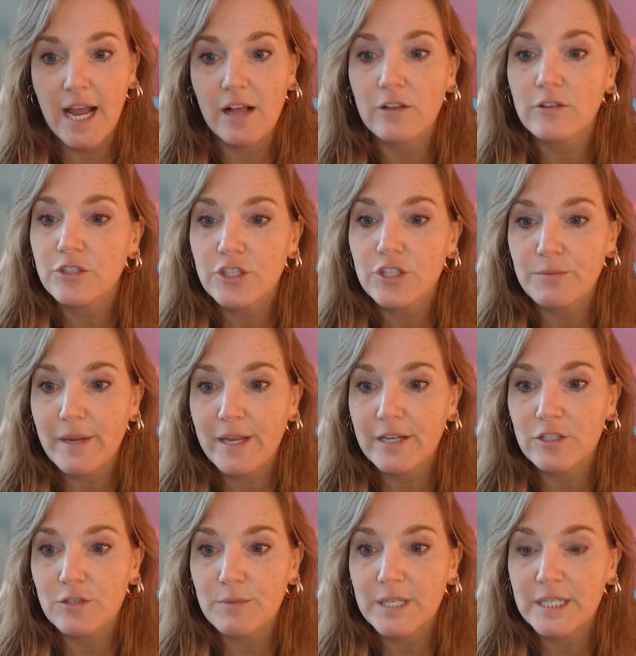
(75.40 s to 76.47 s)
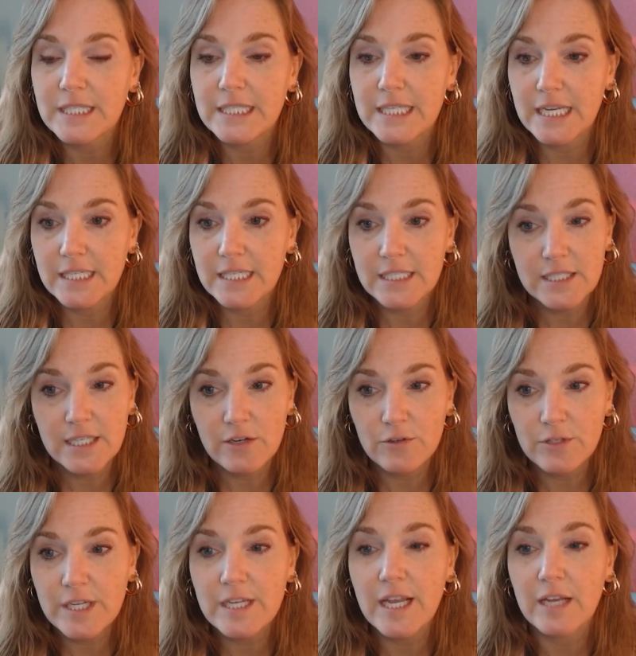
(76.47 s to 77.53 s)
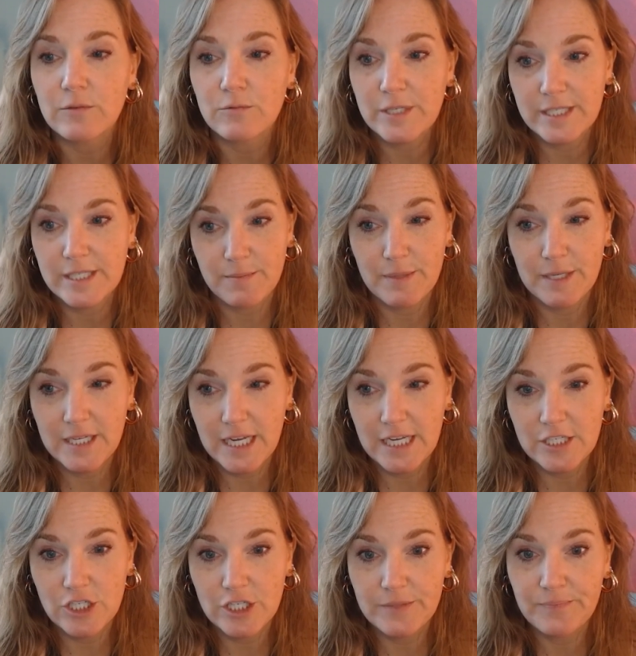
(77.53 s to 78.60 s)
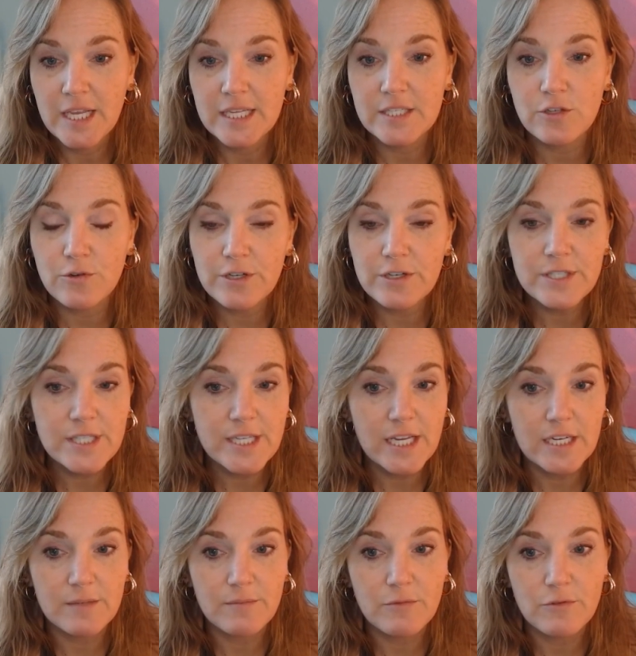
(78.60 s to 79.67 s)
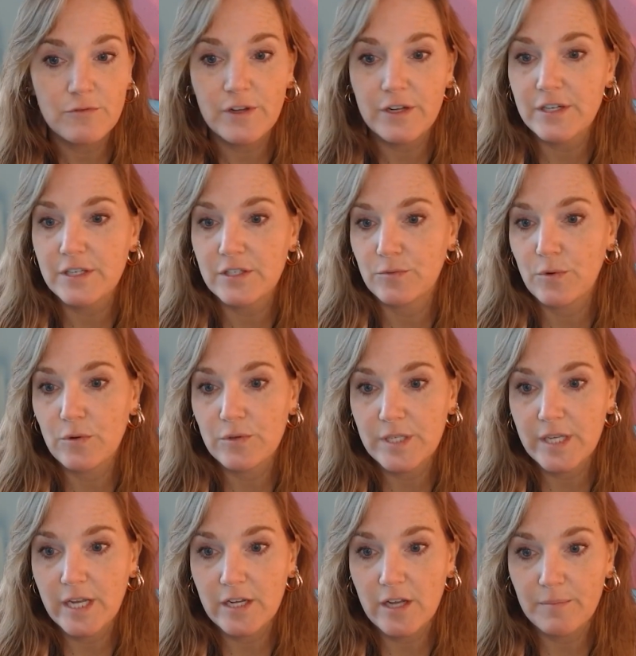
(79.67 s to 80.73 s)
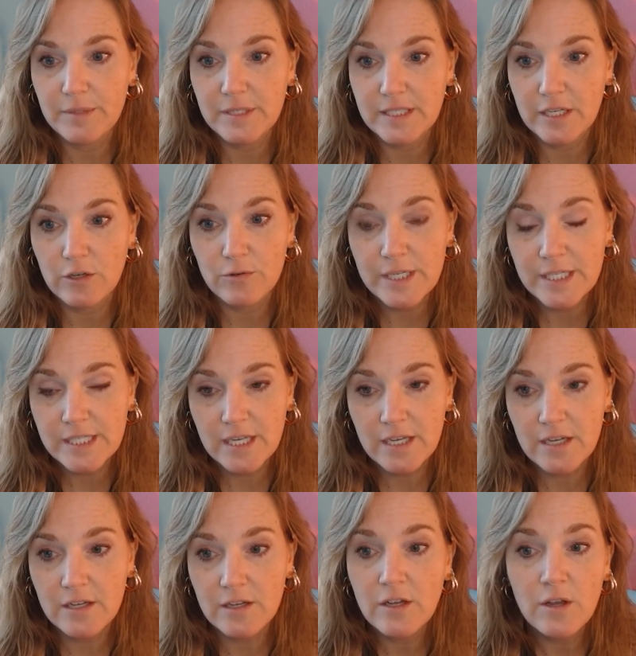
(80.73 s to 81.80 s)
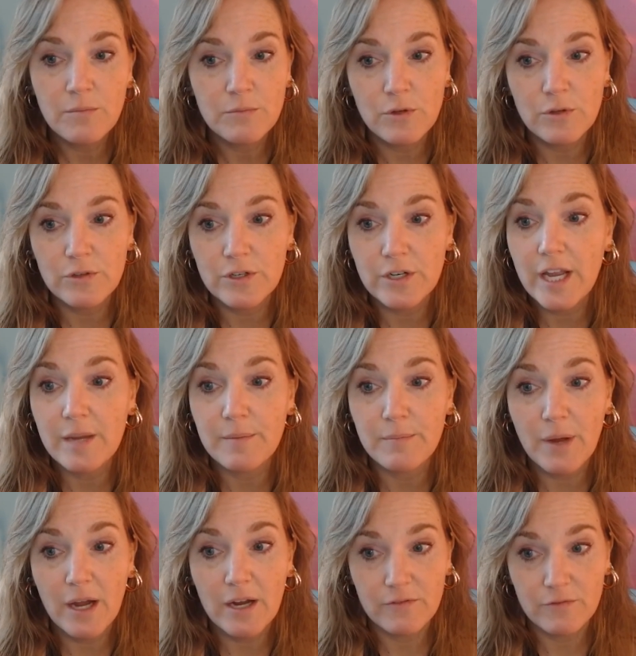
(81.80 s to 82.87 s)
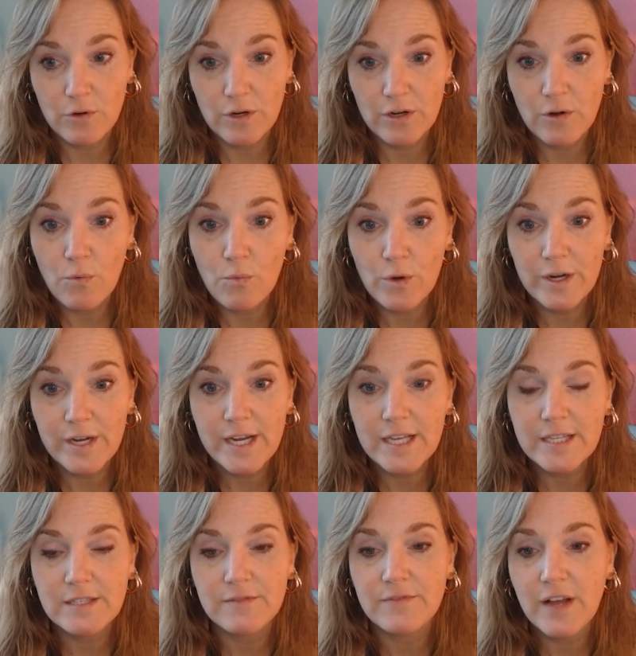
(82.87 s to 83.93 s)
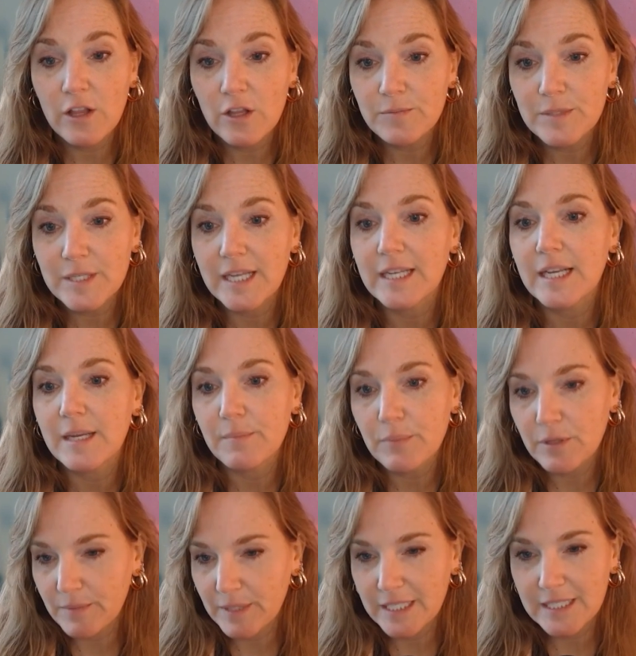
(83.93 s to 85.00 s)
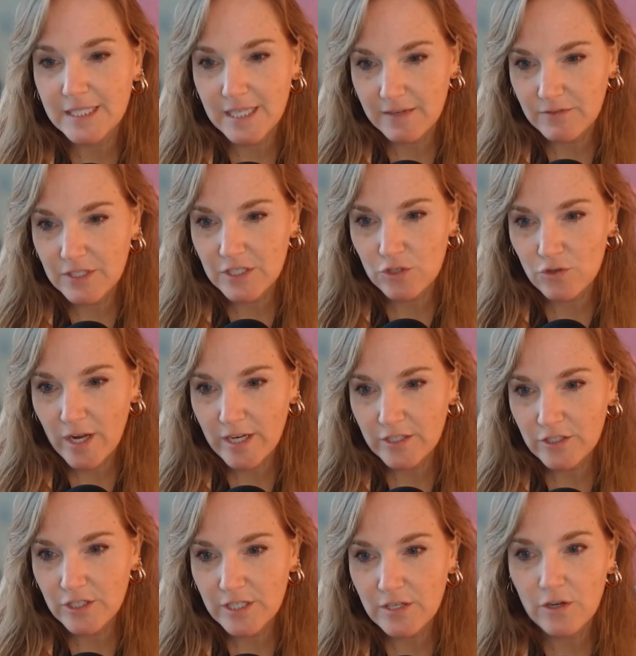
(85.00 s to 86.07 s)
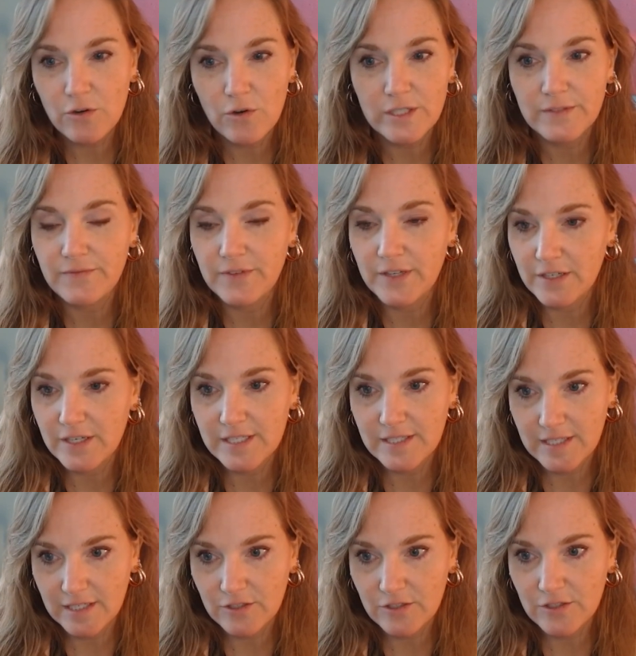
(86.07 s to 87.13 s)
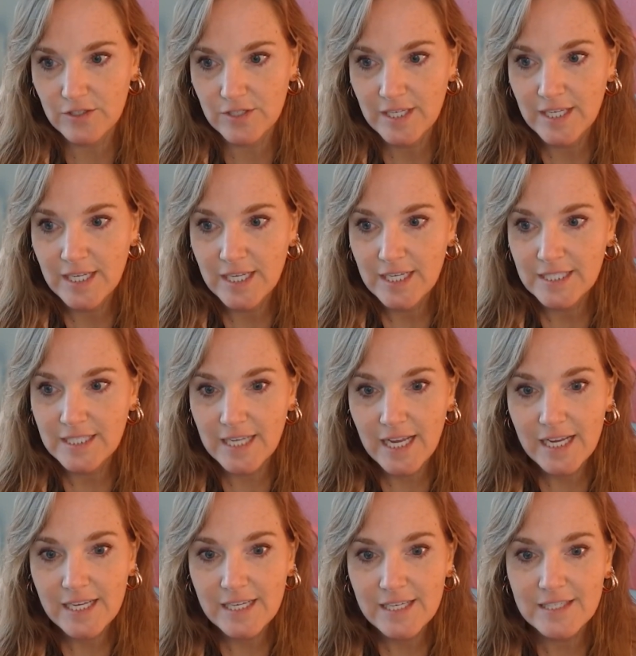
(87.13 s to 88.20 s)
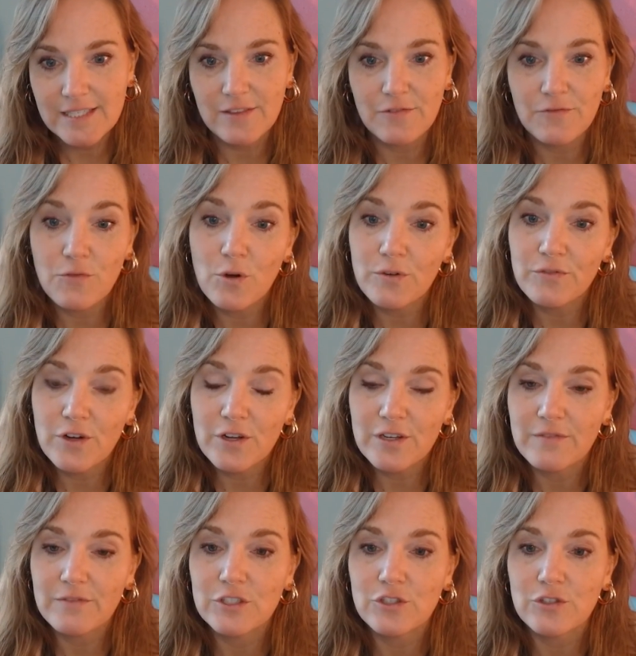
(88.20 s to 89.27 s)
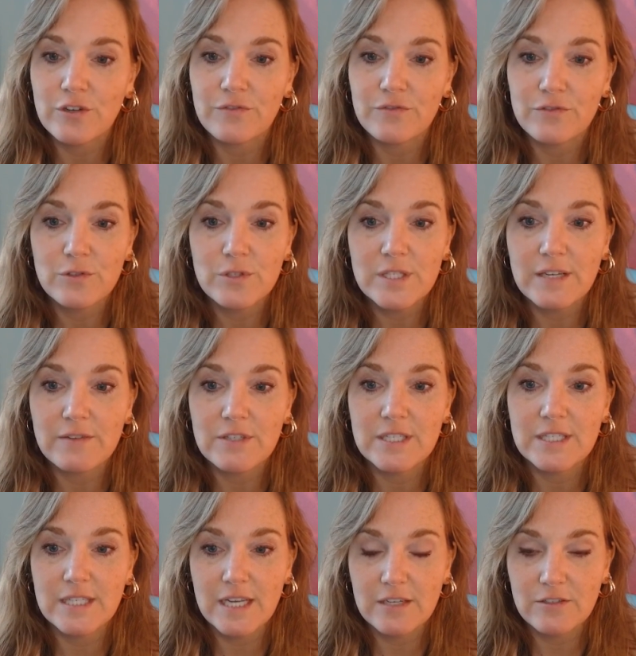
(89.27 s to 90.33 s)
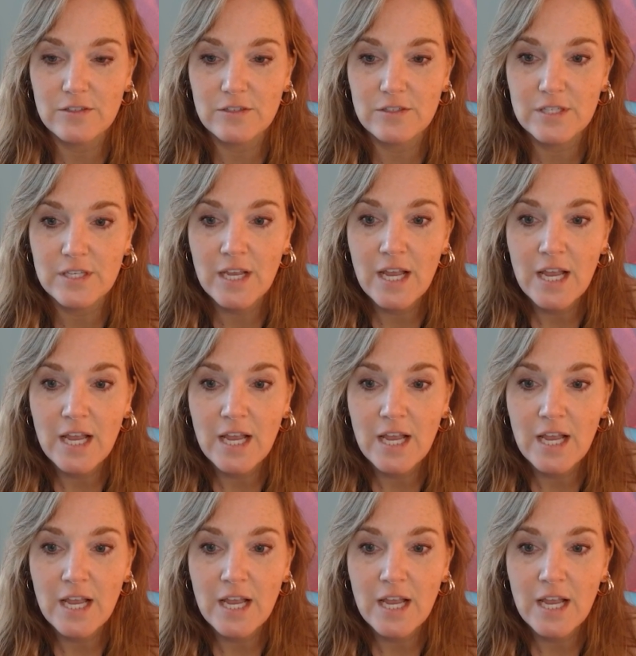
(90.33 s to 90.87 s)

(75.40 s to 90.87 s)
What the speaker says: allergen management, data integrity, and risk mitigation. His career has taken him through various roles at companies like Aritza, Mueller, and Bakkavor, where he has developed and implemented safety strategies across various sectors. Today, he's at the forefront of ensuring food safety standards